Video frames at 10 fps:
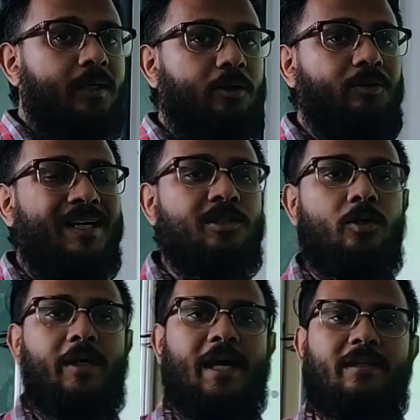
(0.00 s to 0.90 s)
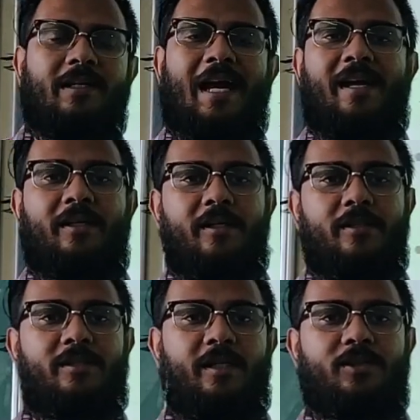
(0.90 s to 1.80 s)
Now let's look at the
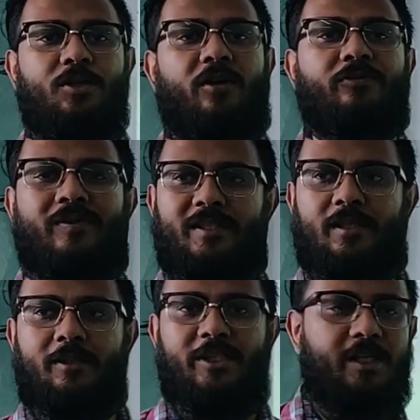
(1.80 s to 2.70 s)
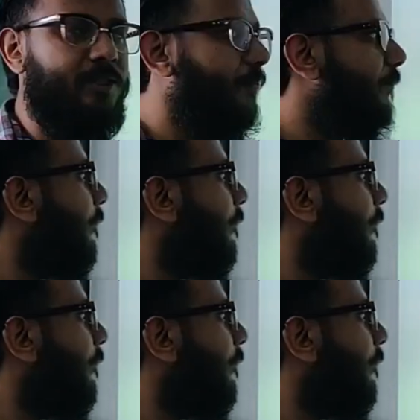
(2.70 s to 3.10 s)
characteristics of physical change.